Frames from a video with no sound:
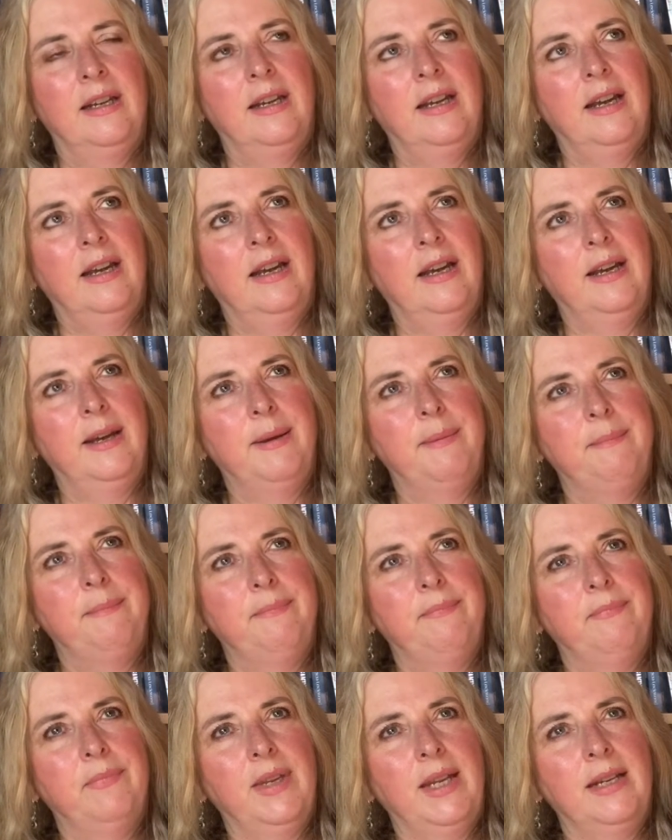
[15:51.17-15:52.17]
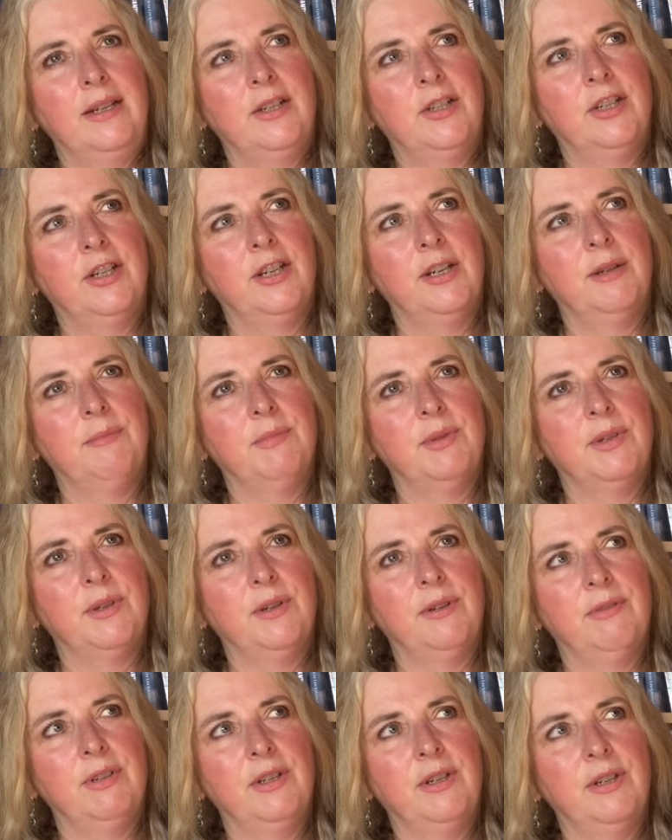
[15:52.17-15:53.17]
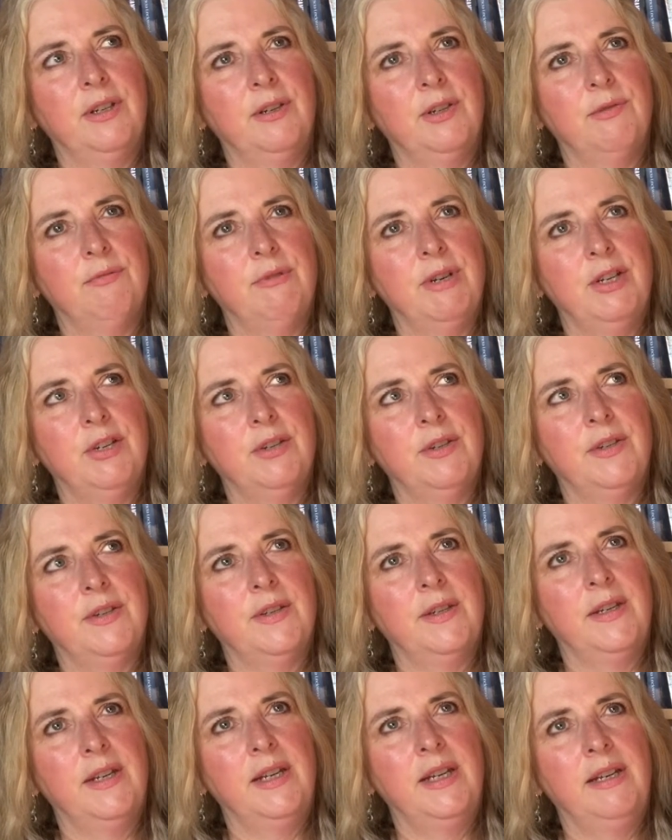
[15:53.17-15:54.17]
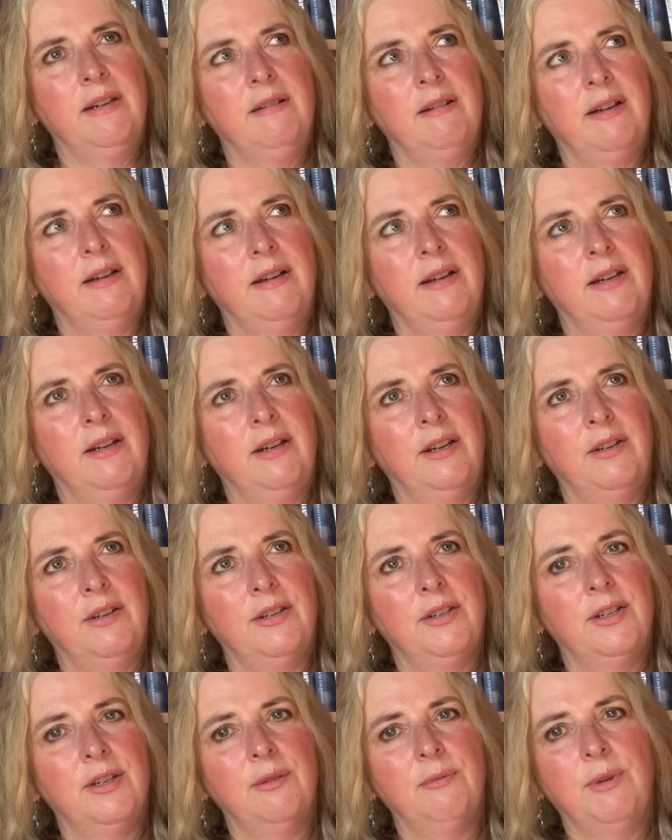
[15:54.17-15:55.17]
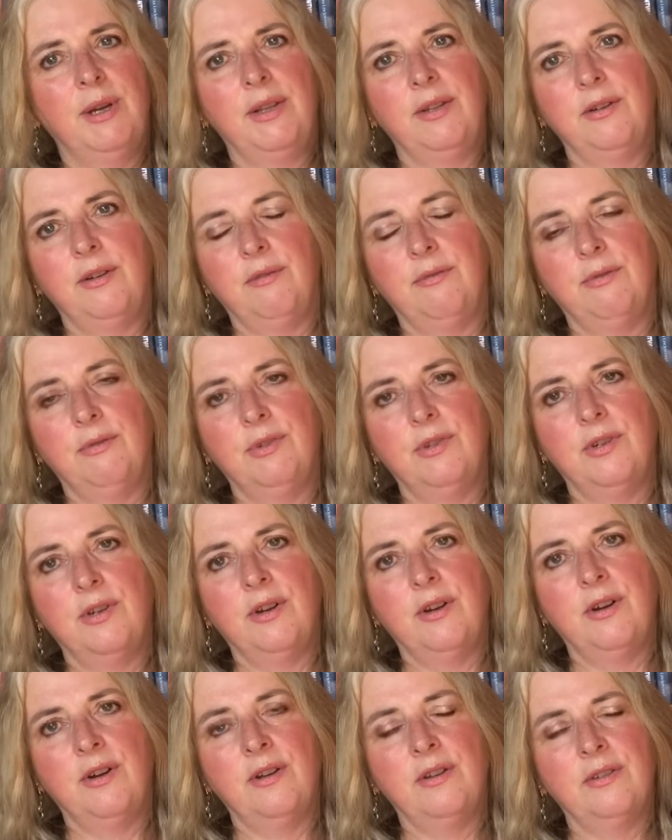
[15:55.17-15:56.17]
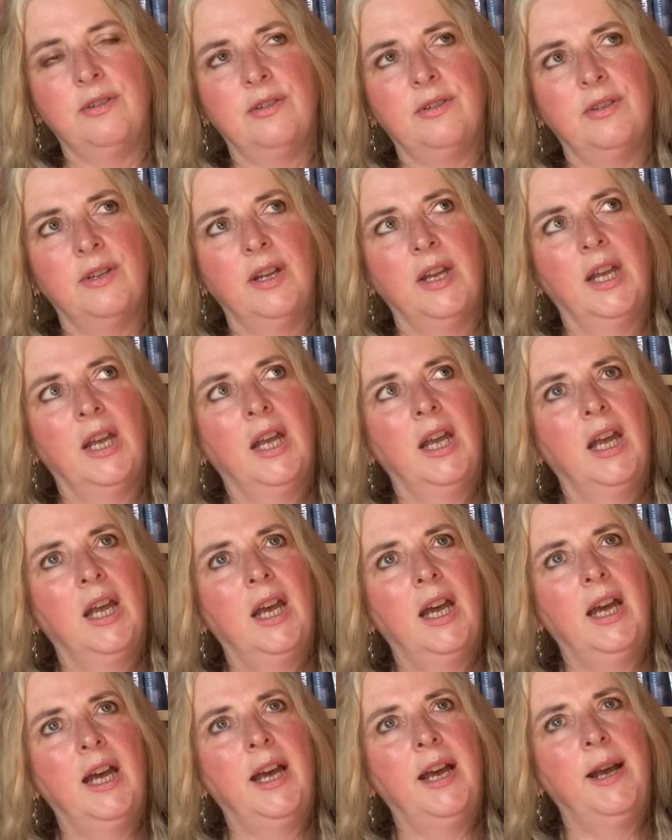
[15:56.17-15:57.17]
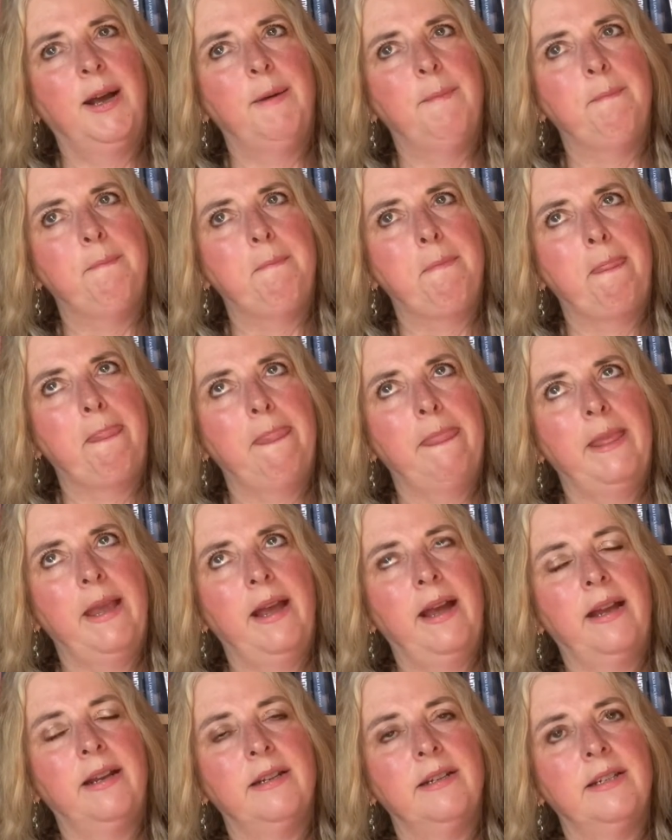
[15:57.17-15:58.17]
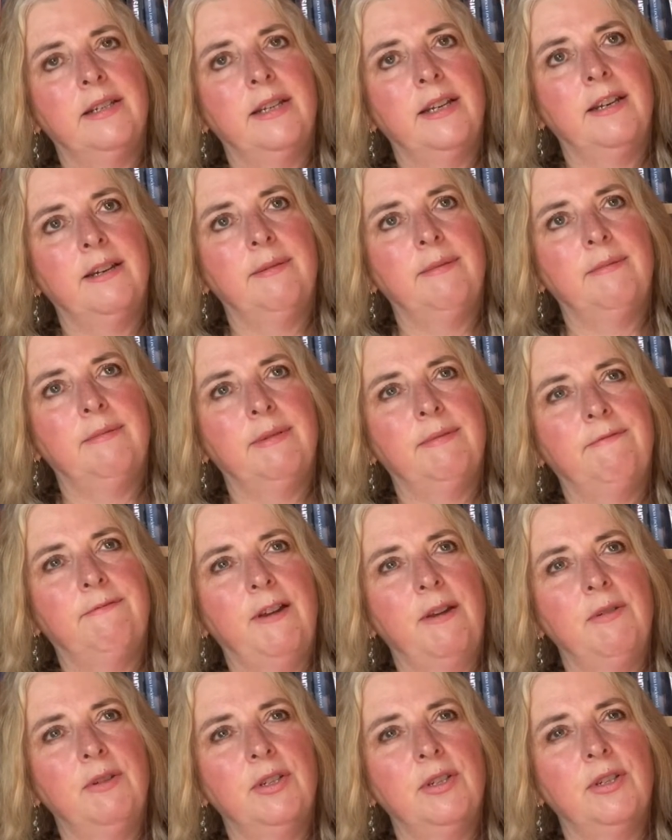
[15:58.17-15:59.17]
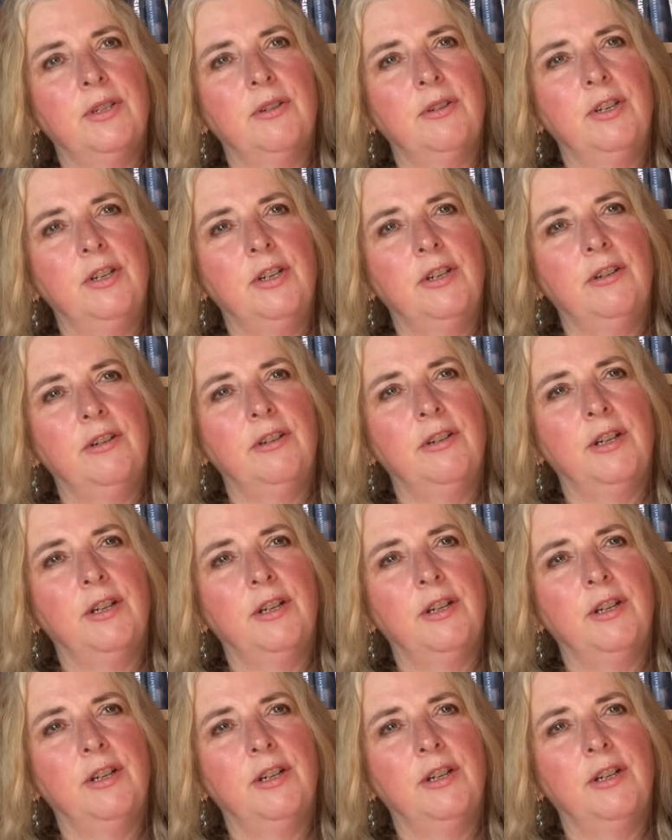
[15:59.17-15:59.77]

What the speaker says: in terms of, you know, it's Regency London where the novel starts. And it focuses on a young